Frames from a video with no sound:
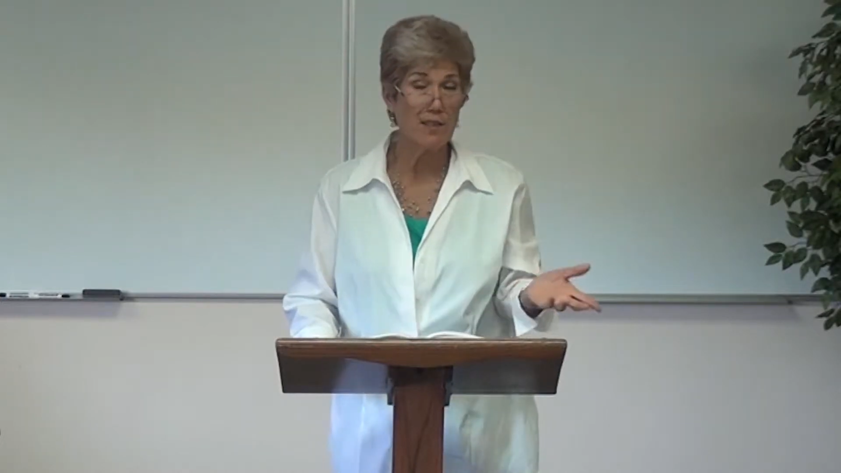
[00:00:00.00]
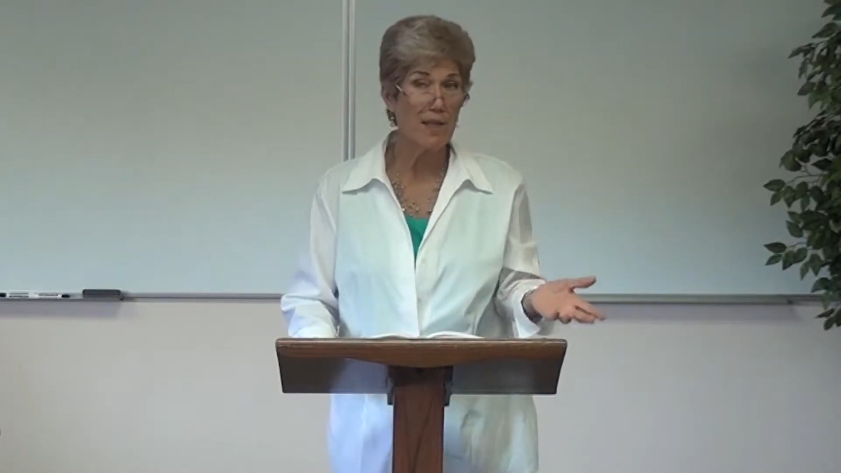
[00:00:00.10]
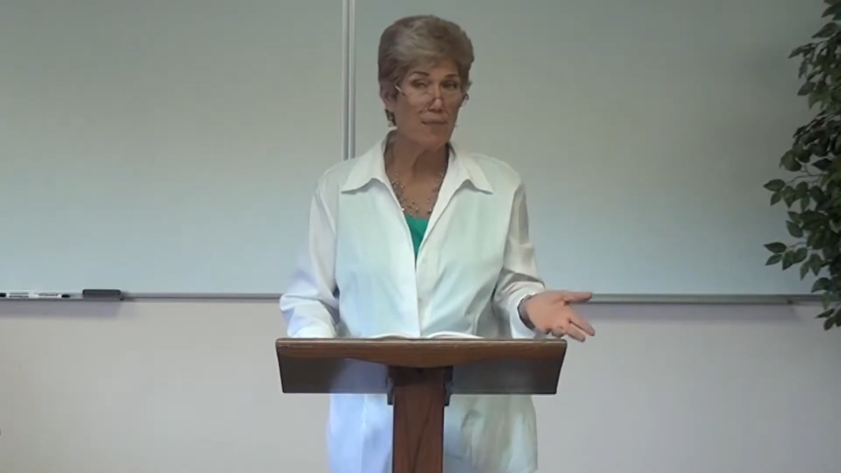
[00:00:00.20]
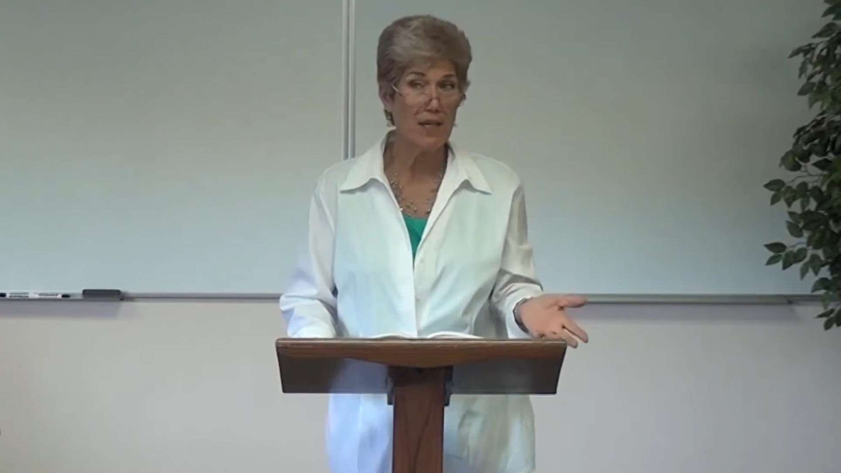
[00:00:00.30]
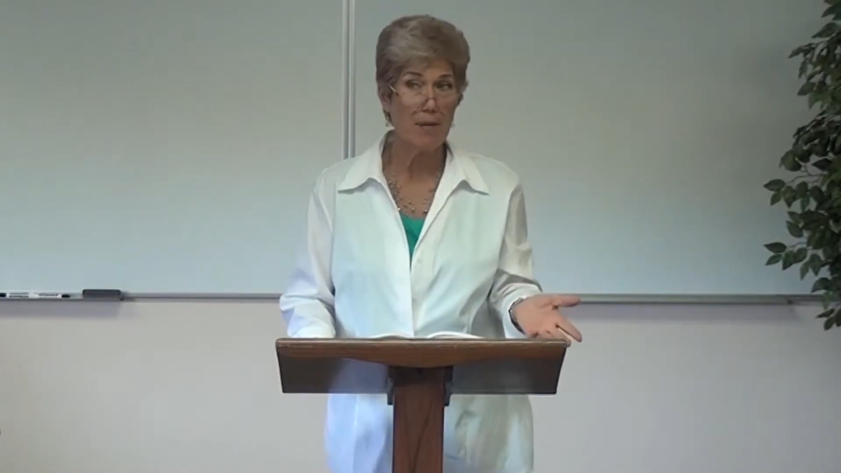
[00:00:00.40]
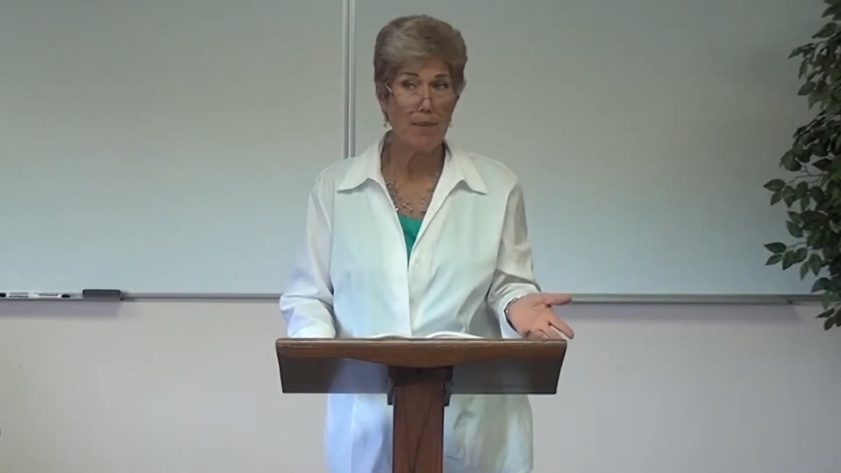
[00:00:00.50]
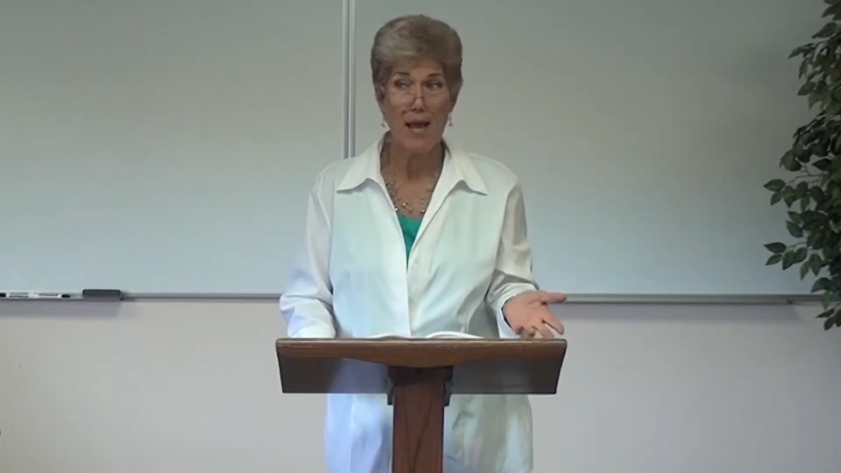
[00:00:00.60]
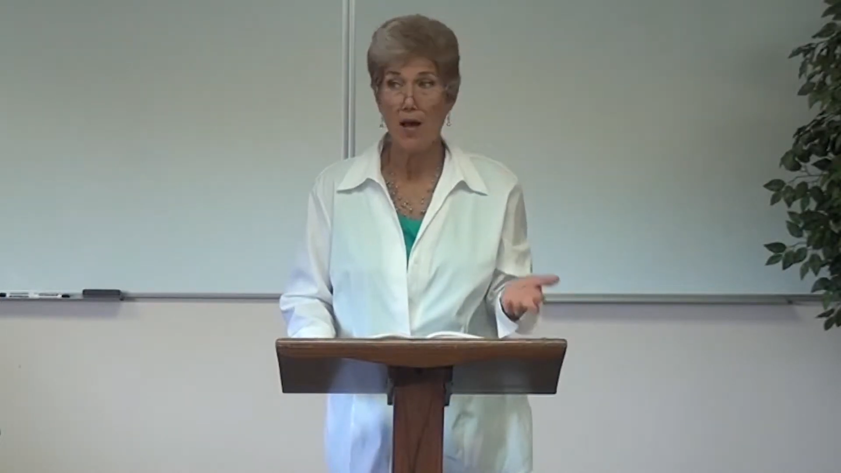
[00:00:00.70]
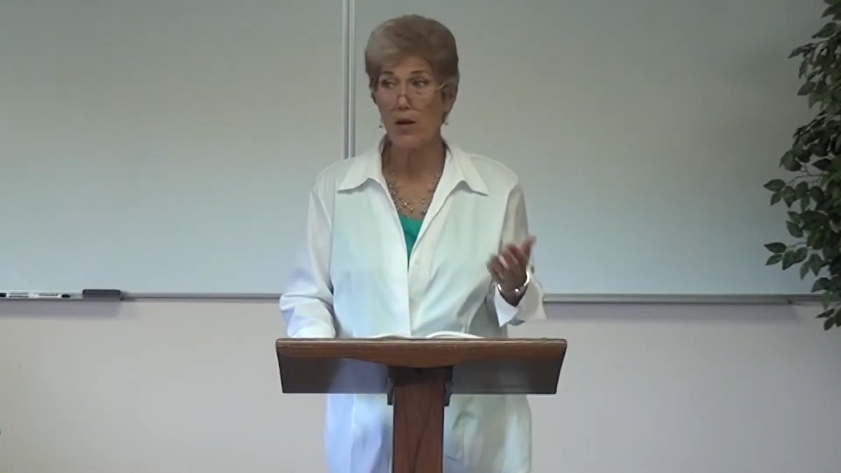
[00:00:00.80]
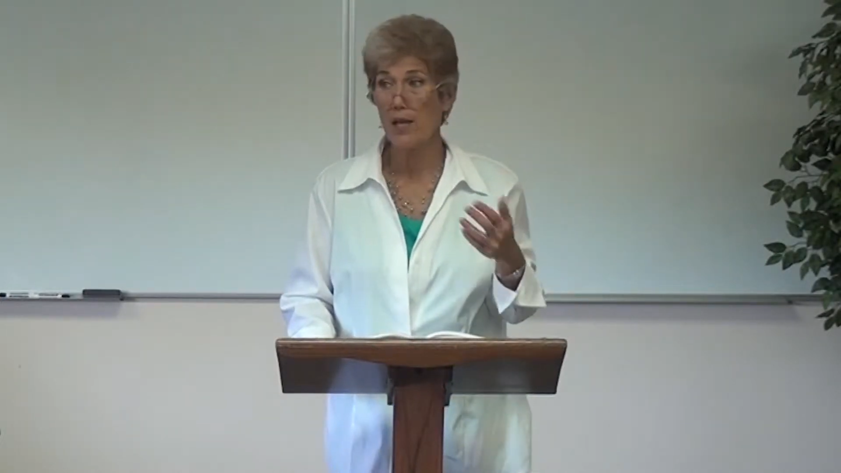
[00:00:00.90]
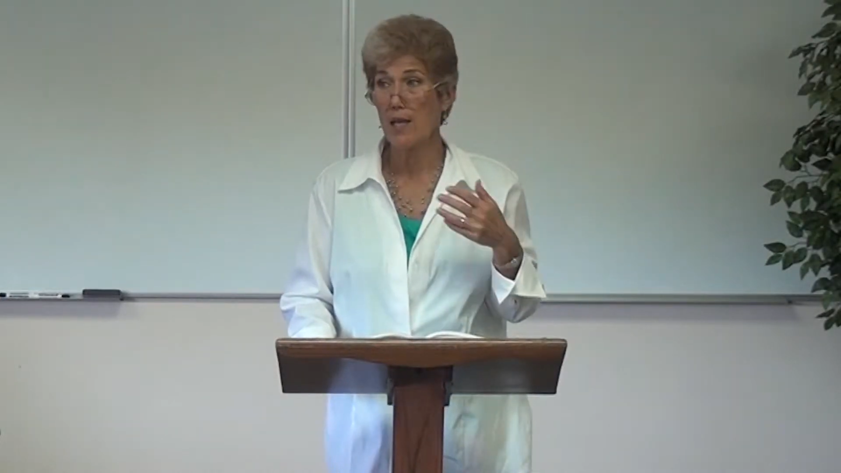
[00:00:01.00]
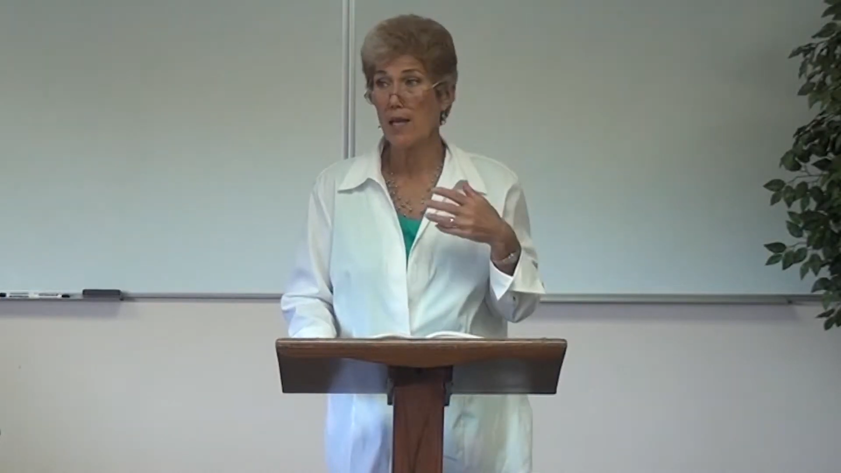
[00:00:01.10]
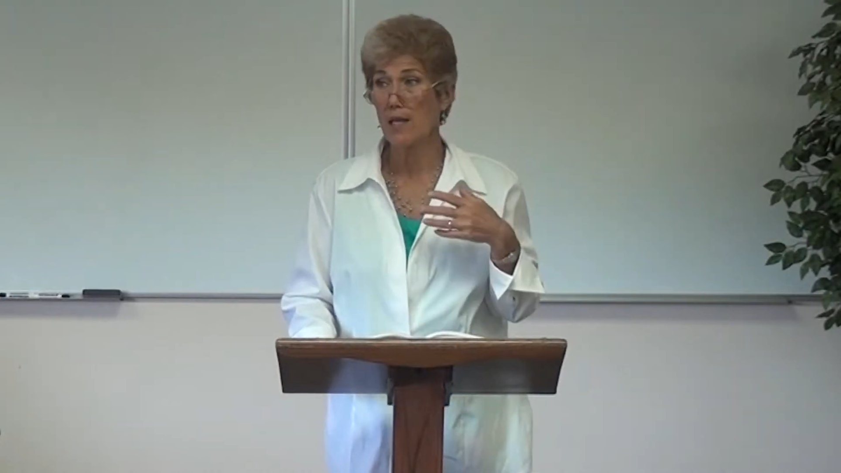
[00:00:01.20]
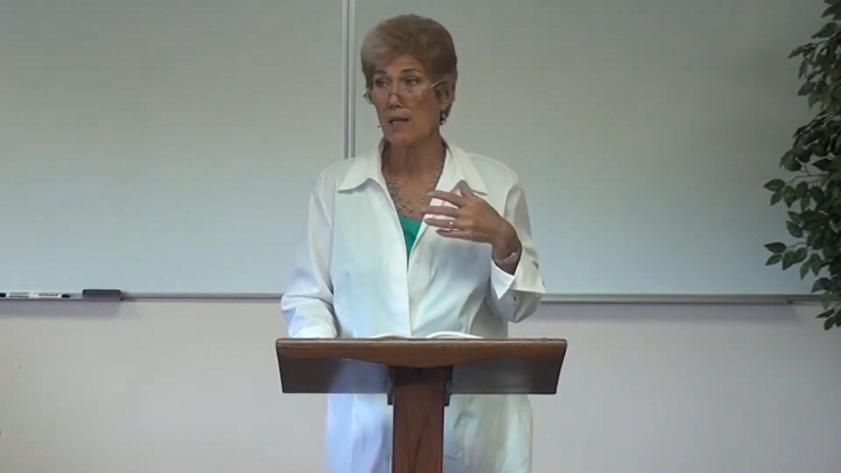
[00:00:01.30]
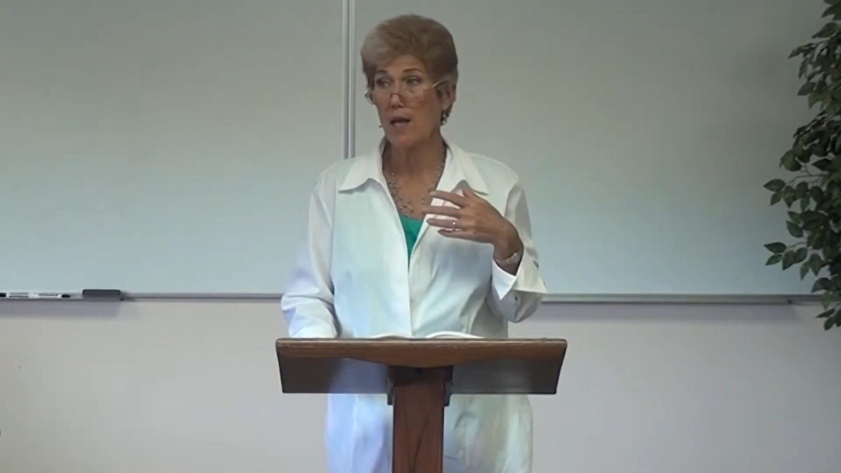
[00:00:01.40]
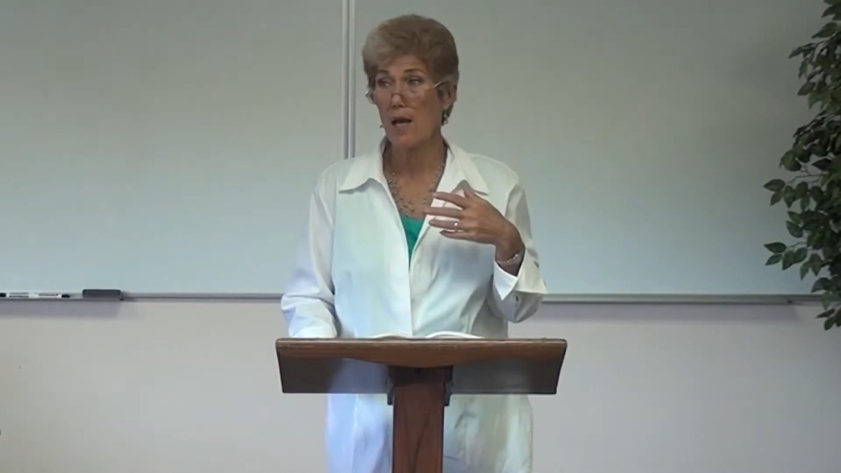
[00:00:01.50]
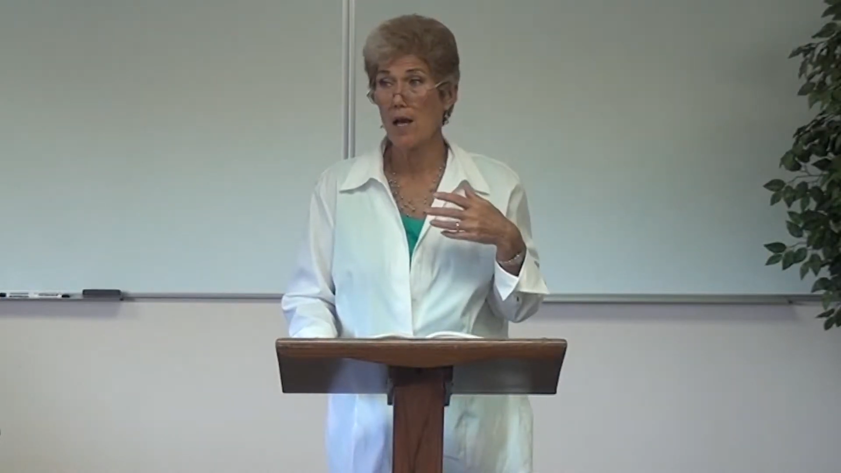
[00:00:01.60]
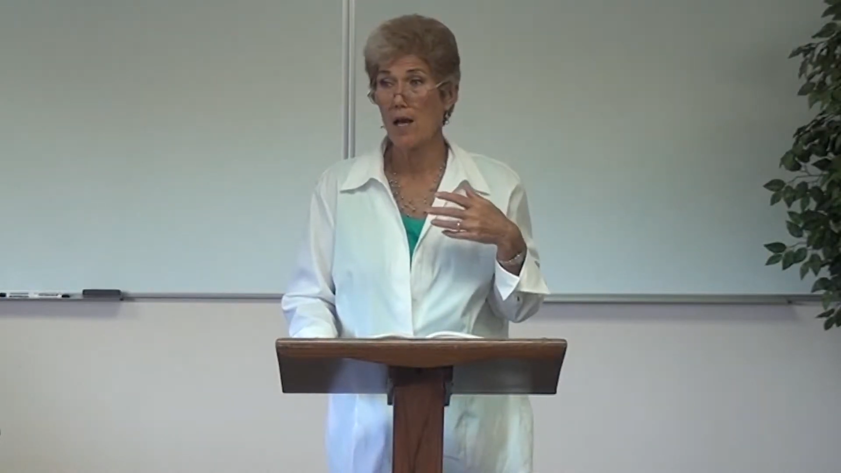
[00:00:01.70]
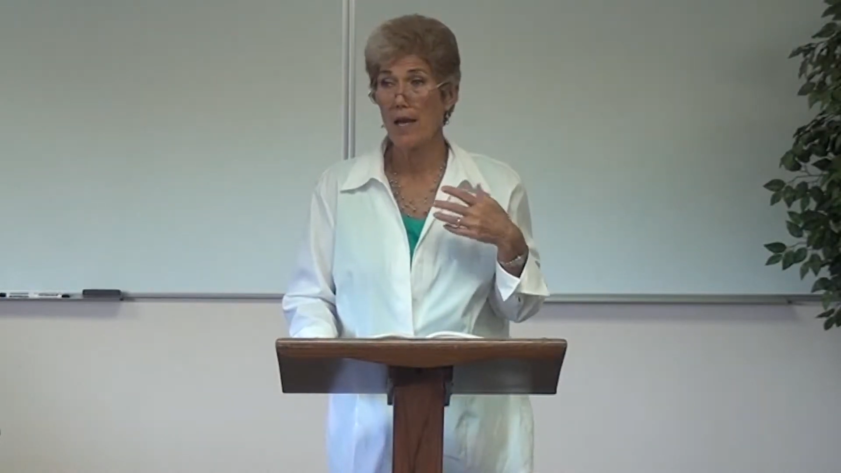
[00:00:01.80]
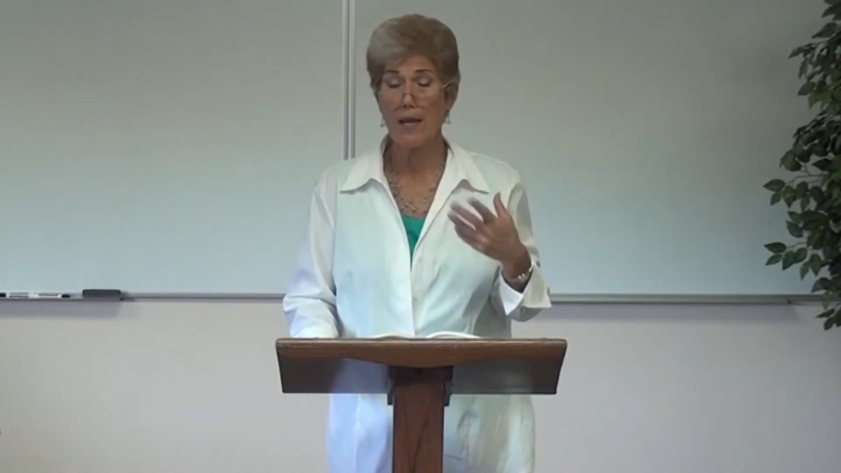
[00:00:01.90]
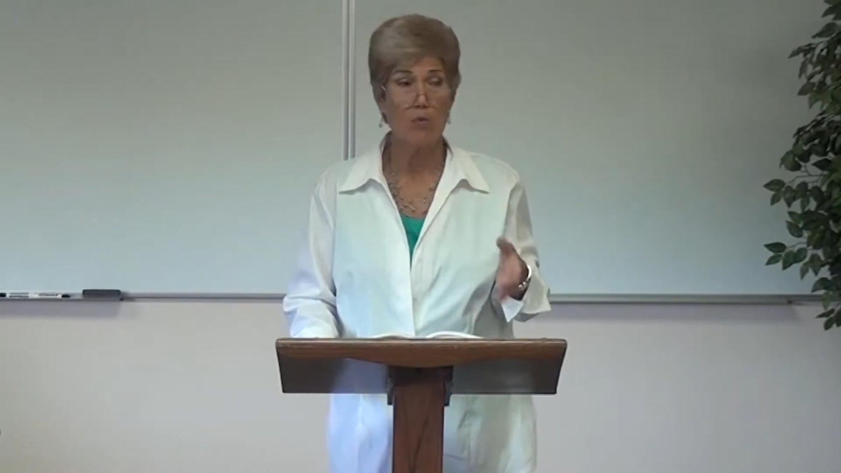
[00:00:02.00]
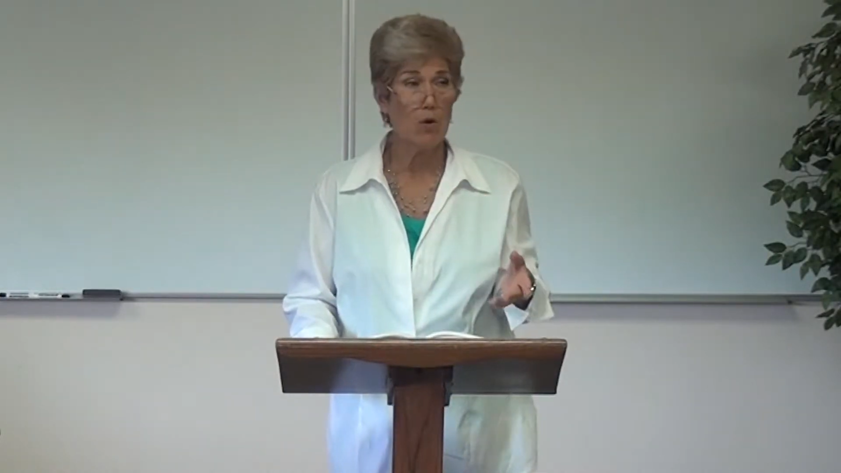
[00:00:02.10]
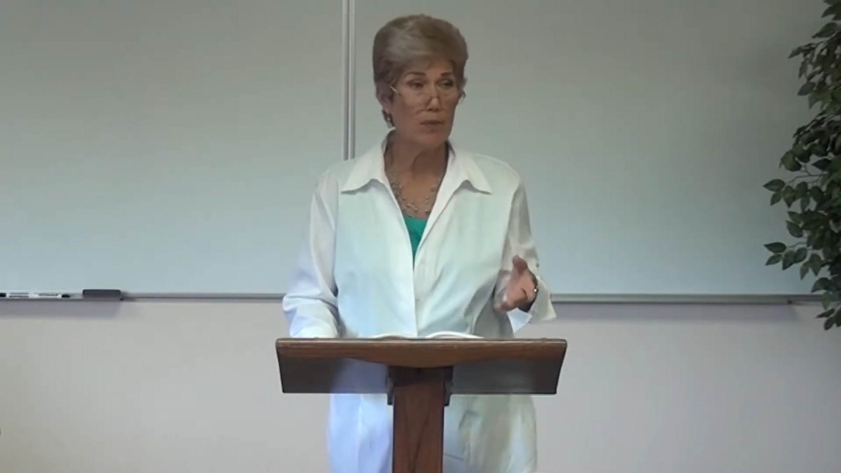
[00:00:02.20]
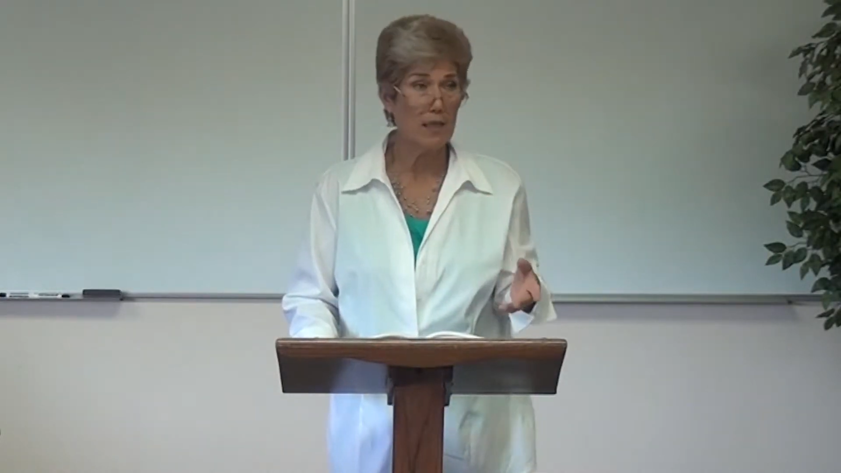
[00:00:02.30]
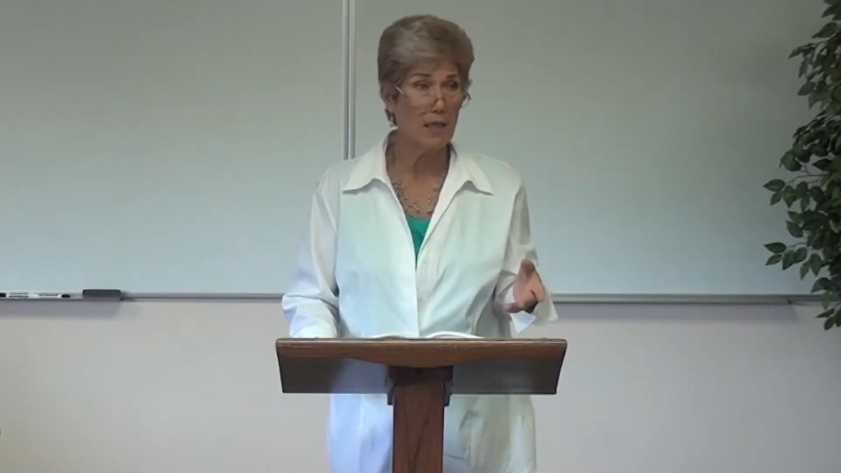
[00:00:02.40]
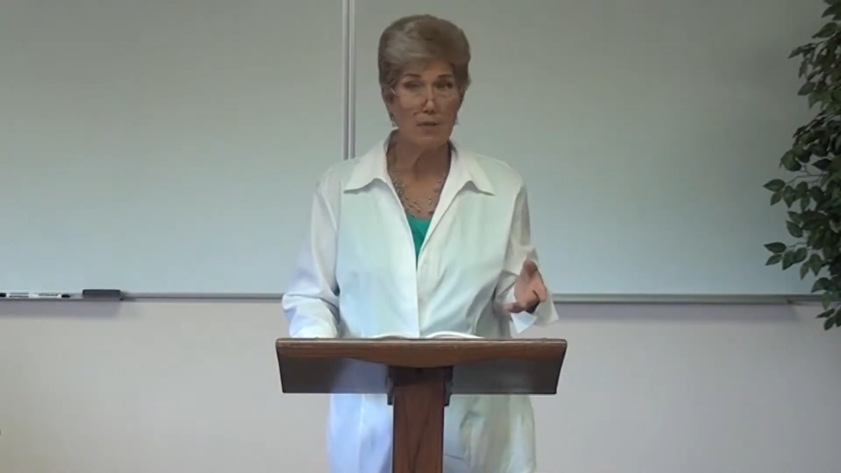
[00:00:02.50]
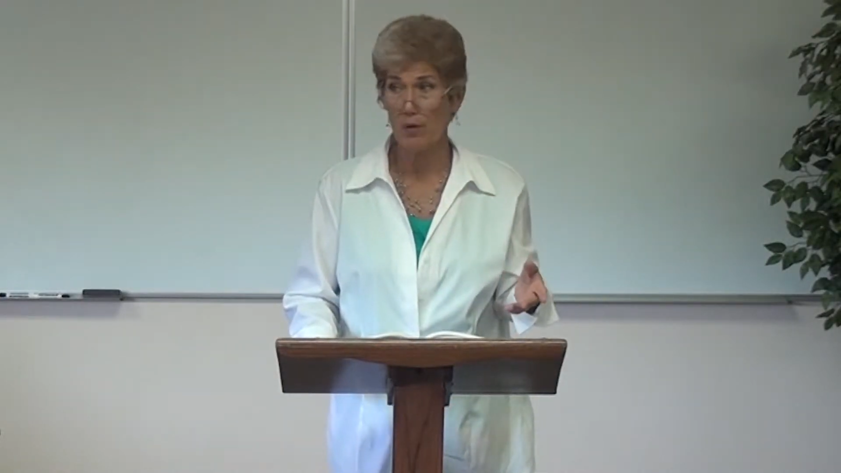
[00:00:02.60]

something about it anaerobically